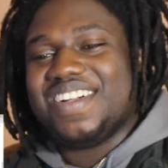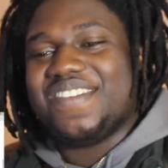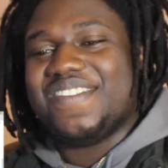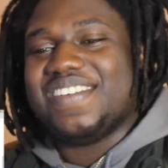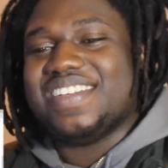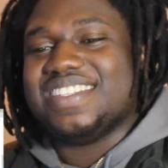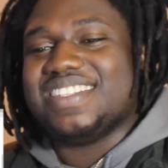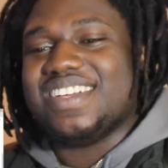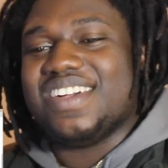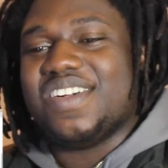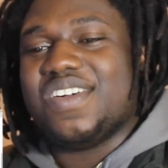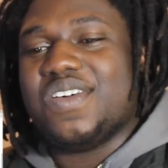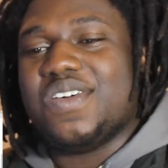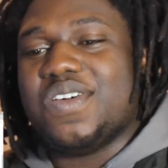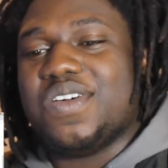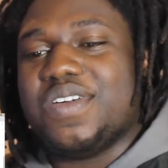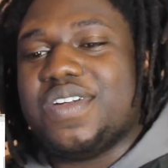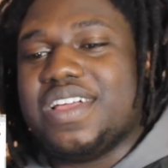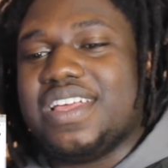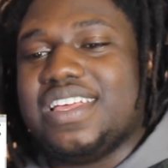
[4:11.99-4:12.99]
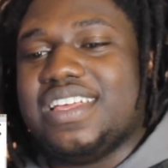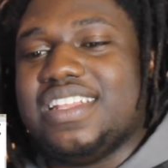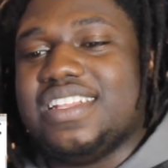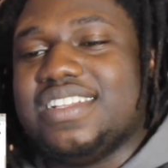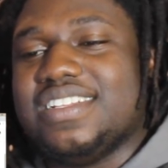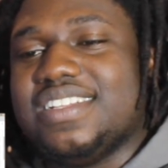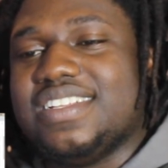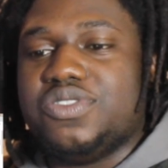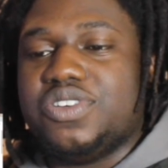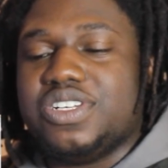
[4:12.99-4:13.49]
Comments are all
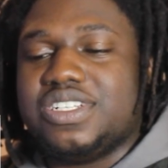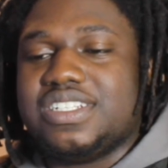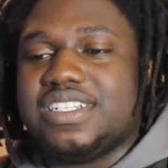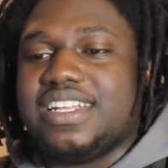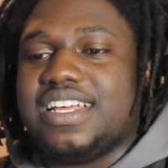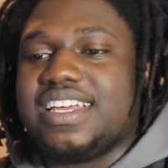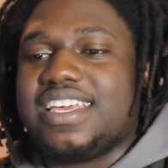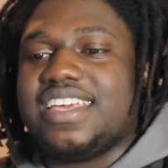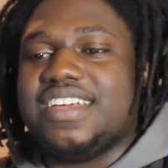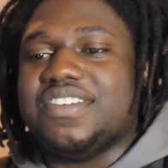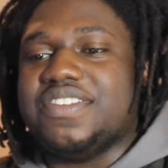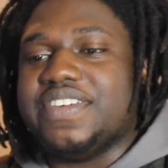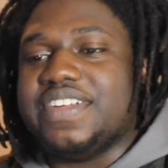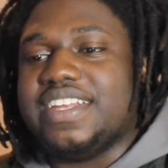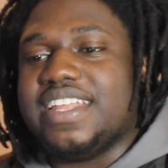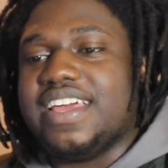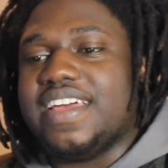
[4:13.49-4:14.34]
in Russian. I can't read